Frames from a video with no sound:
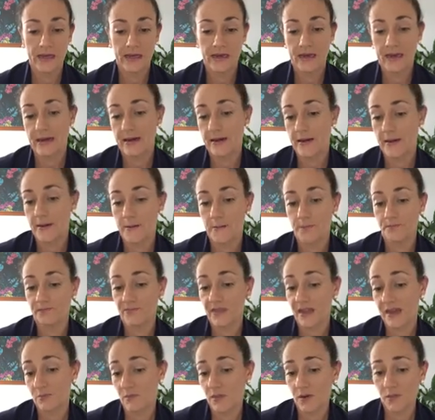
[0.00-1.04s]

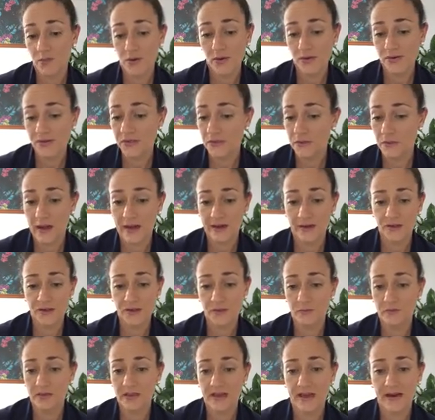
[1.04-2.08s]
And my personal
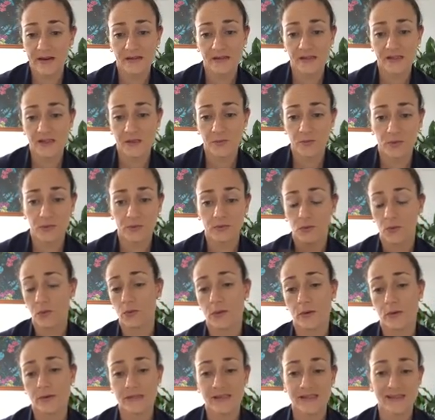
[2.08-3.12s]
action plan is to put all
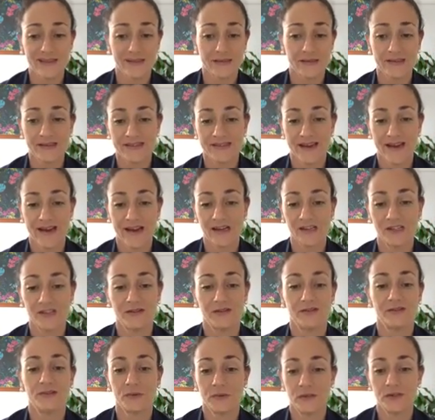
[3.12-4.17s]
those things into
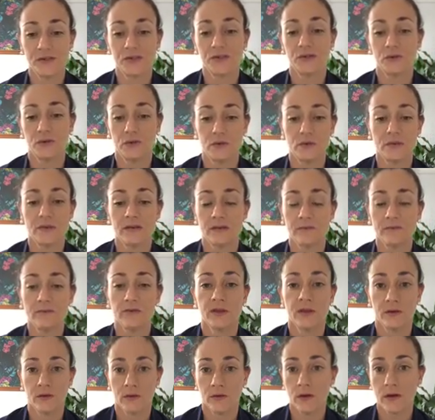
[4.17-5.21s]
action to ensure that,
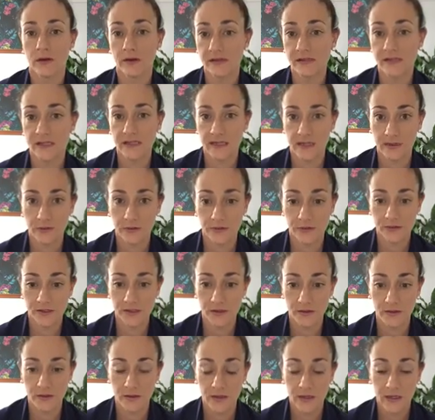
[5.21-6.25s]
I continue
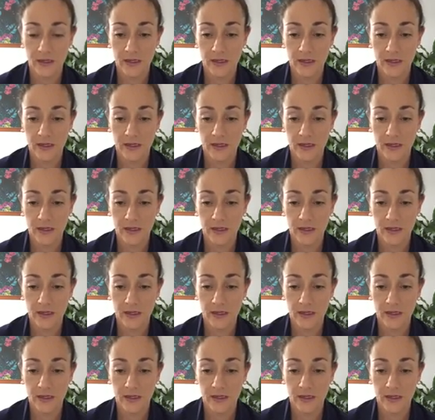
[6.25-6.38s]
to